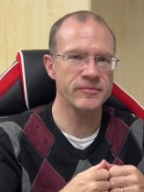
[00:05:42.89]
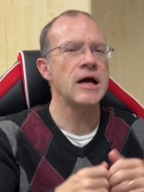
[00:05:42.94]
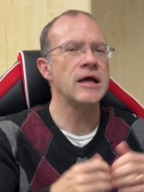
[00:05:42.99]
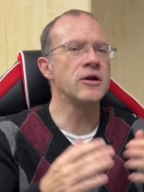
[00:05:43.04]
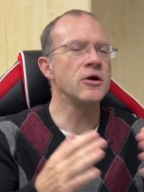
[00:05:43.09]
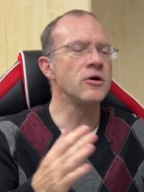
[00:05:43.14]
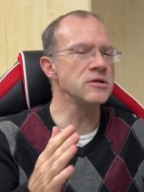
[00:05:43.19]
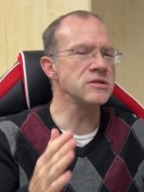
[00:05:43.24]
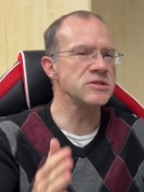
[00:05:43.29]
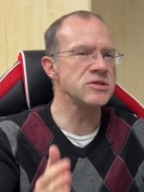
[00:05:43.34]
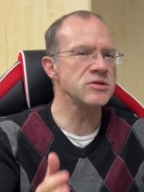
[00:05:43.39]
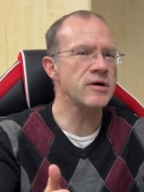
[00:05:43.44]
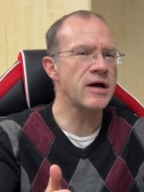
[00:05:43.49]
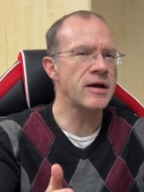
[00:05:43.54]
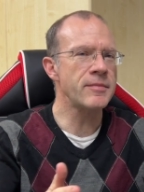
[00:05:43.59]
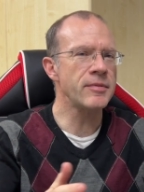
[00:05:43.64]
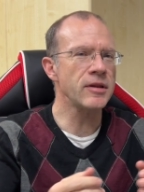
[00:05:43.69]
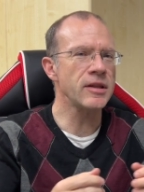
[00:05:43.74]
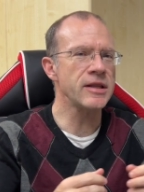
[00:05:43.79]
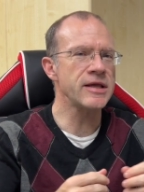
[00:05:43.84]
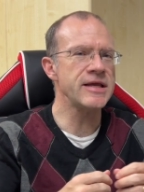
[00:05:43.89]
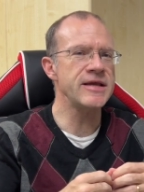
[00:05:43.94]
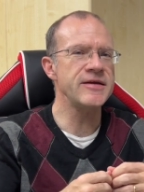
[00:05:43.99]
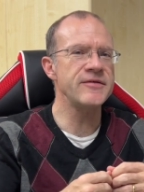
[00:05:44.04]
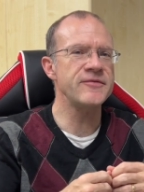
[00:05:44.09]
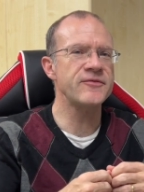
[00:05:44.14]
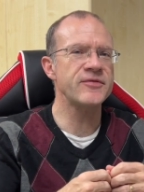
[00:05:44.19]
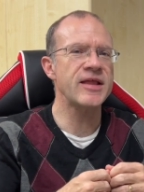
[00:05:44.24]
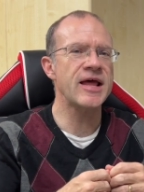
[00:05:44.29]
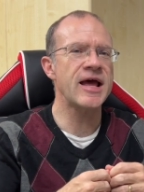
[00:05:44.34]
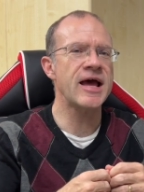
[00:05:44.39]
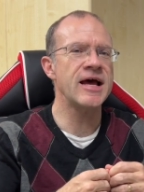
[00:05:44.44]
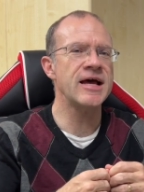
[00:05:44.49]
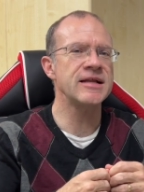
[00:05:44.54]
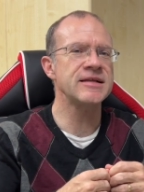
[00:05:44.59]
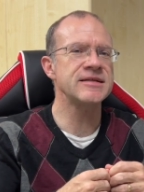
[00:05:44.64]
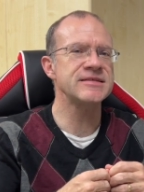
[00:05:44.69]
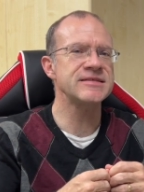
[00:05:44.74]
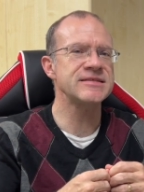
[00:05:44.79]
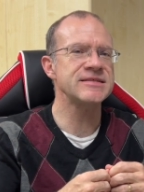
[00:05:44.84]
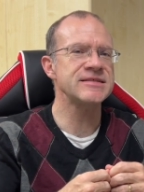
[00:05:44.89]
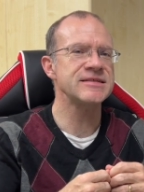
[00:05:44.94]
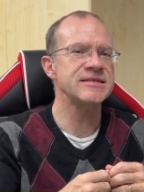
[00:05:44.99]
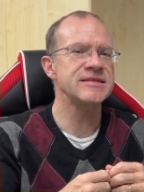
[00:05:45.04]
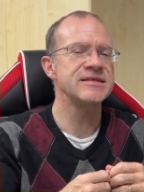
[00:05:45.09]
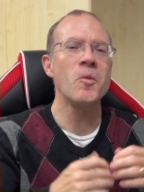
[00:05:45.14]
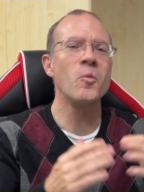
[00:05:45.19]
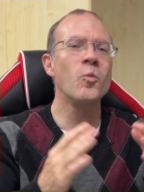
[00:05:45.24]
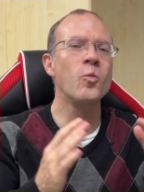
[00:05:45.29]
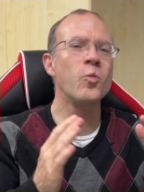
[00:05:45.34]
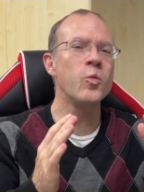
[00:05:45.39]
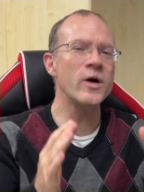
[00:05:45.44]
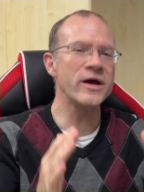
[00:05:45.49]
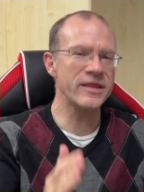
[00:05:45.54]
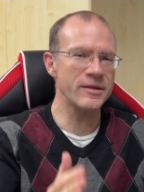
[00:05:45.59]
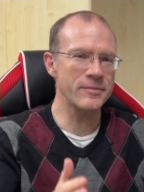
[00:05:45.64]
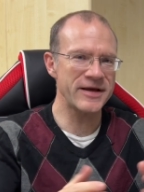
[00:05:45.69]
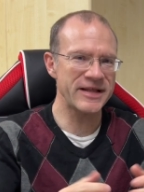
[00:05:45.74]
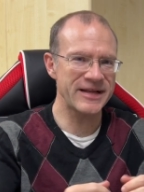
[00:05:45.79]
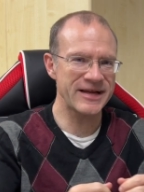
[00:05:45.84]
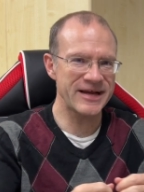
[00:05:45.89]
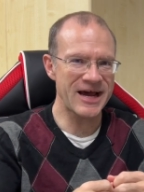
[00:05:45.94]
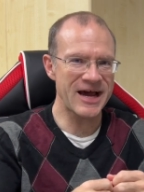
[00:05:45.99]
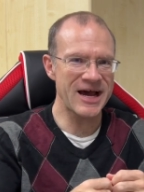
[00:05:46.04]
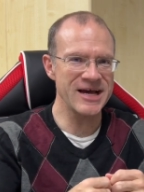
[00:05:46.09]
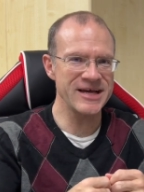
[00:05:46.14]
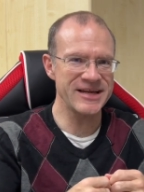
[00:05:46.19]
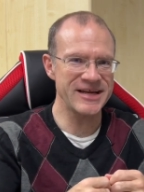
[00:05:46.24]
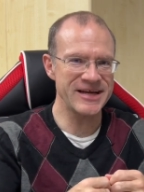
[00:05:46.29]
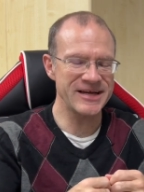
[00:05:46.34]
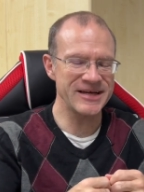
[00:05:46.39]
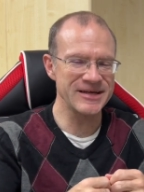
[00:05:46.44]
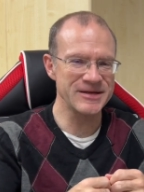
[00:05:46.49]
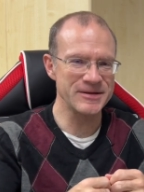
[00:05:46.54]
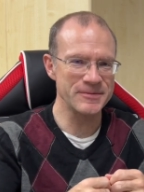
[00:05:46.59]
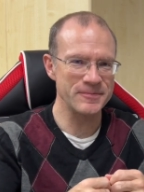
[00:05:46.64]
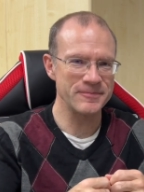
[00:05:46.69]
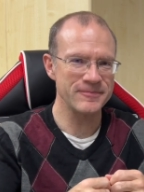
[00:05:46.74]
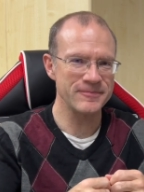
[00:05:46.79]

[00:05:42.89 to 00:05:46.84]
And also, I believe that with a better guiding,